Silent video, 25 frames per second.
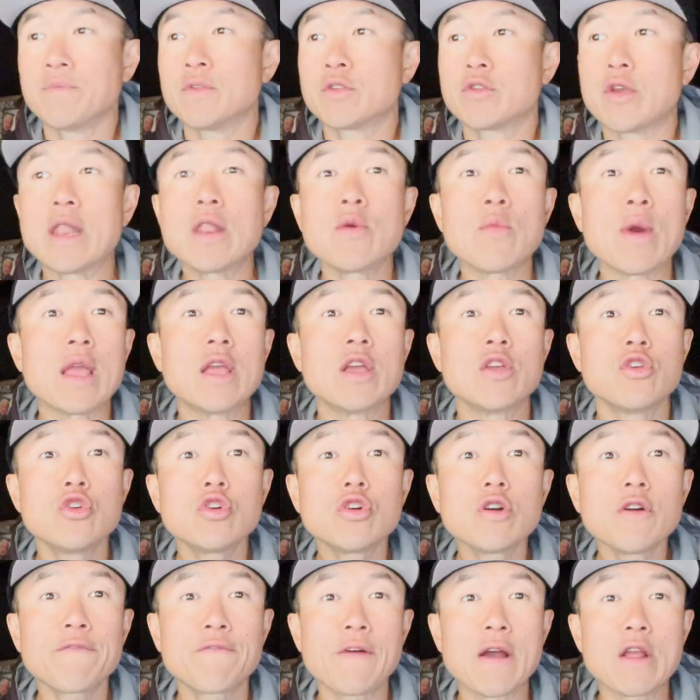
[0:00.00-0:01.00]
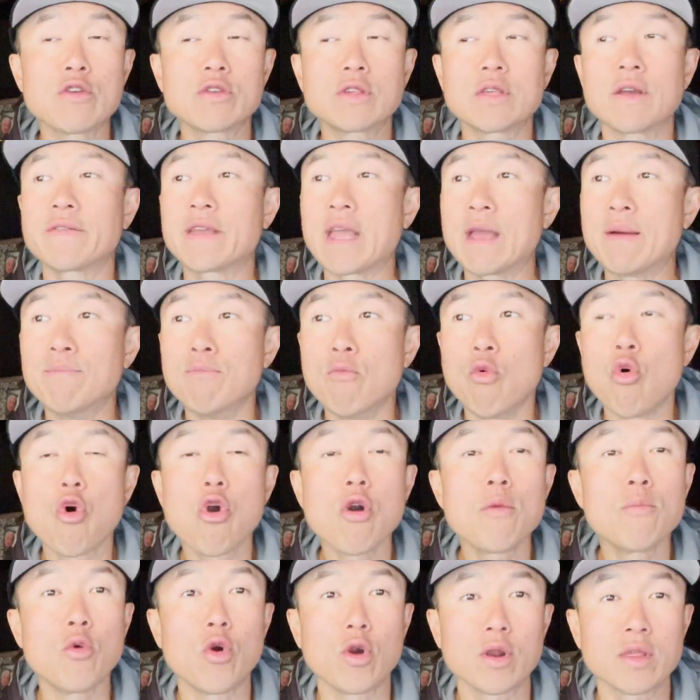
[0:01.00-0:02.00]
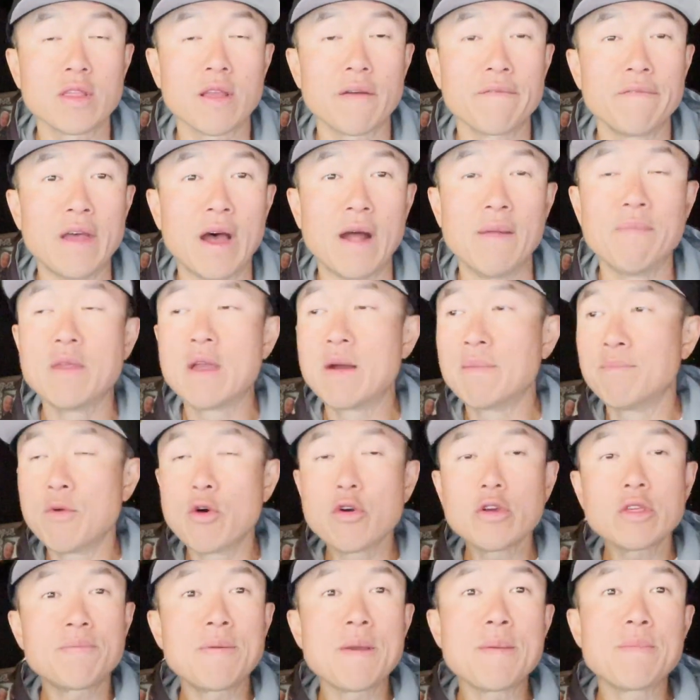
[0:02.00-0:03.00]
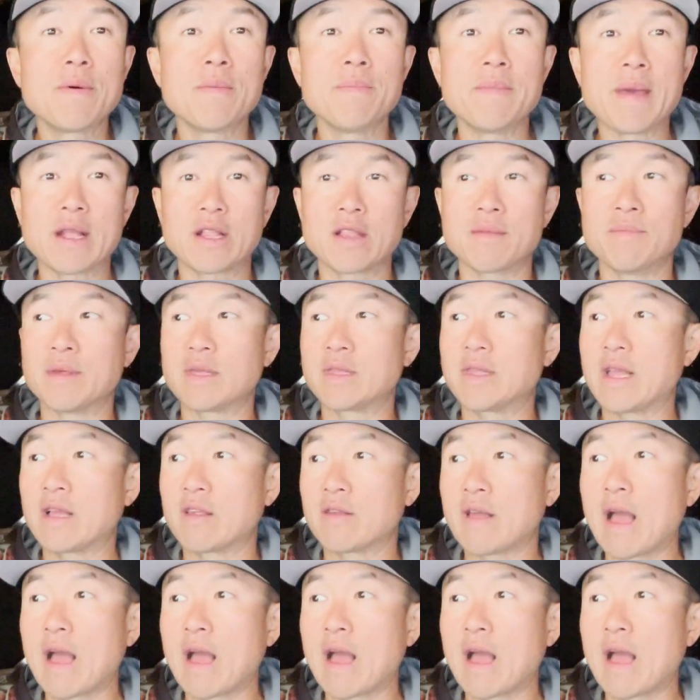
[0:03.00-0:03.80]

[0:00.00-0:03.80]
So anyway, you're going to find yourself getting more and more stuff done. Most people make the mistake.